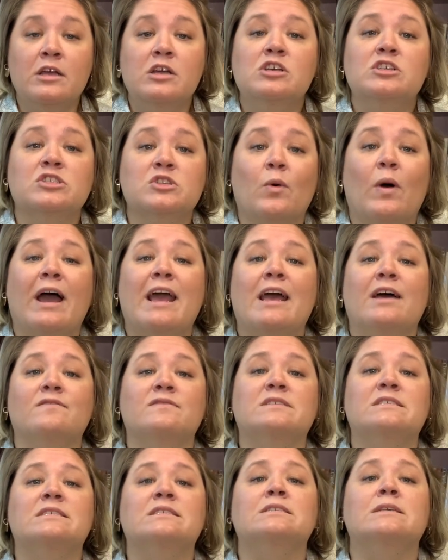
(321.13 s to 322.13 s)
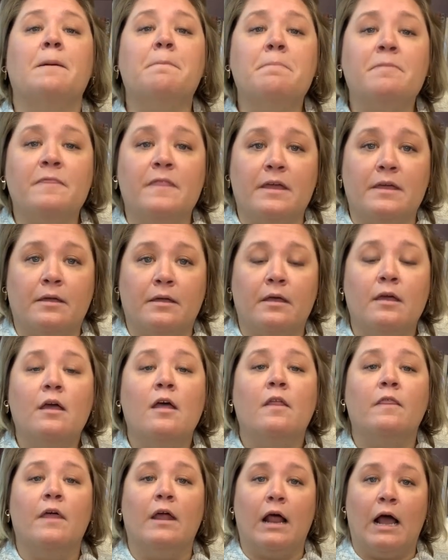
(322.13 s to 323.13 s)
So I have something that